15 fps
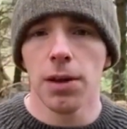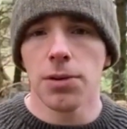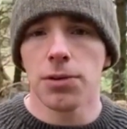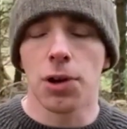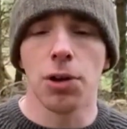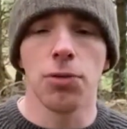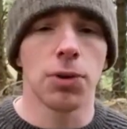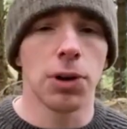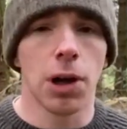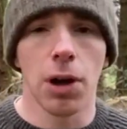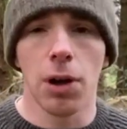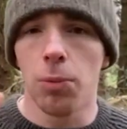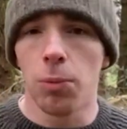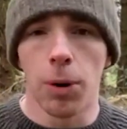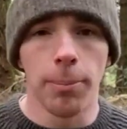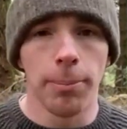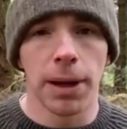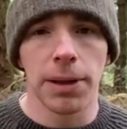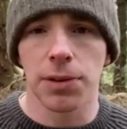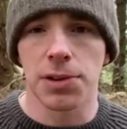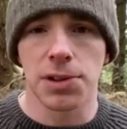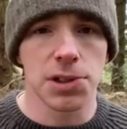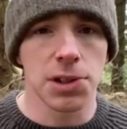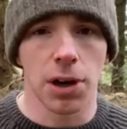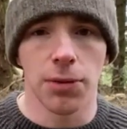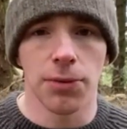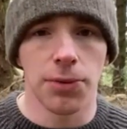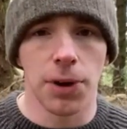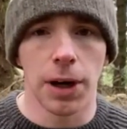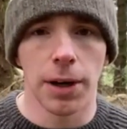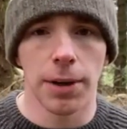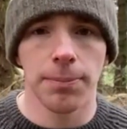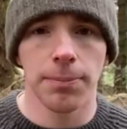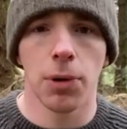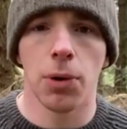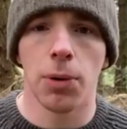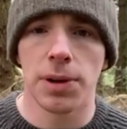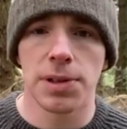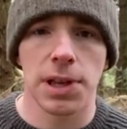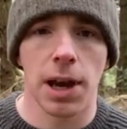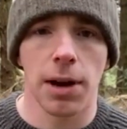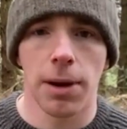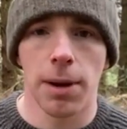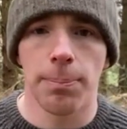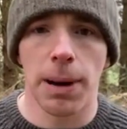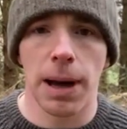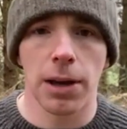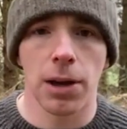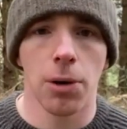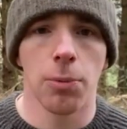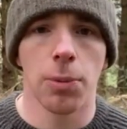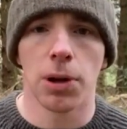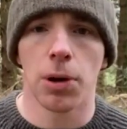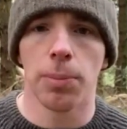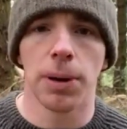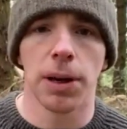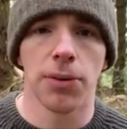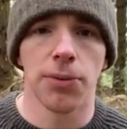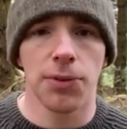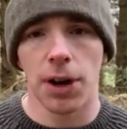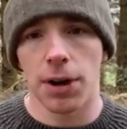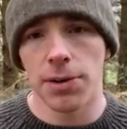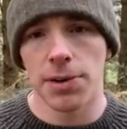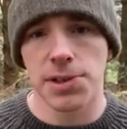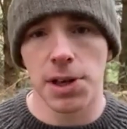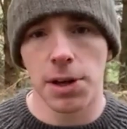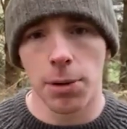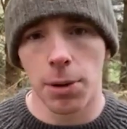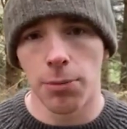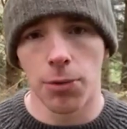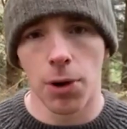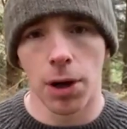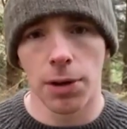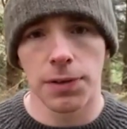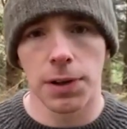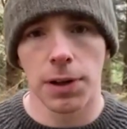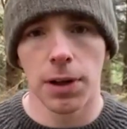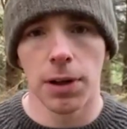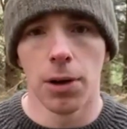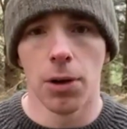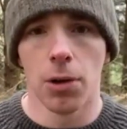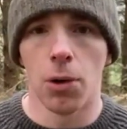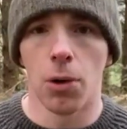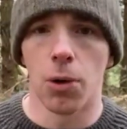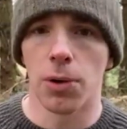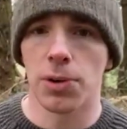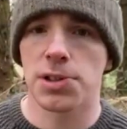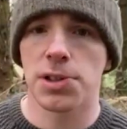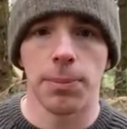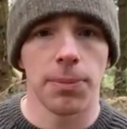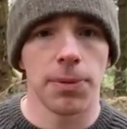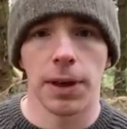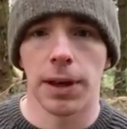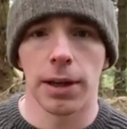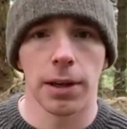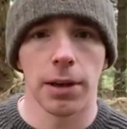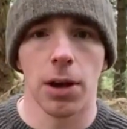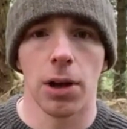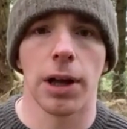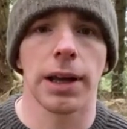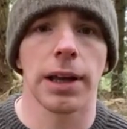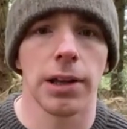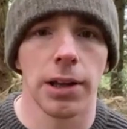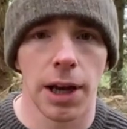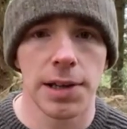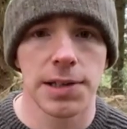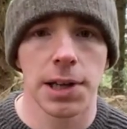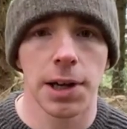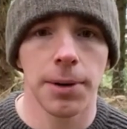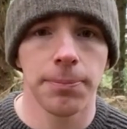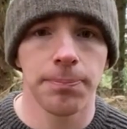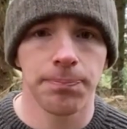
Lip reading: Don't rely on one method of starting fire. Always carry a backup, whether it be a ferrocerium rod or something like a lighter.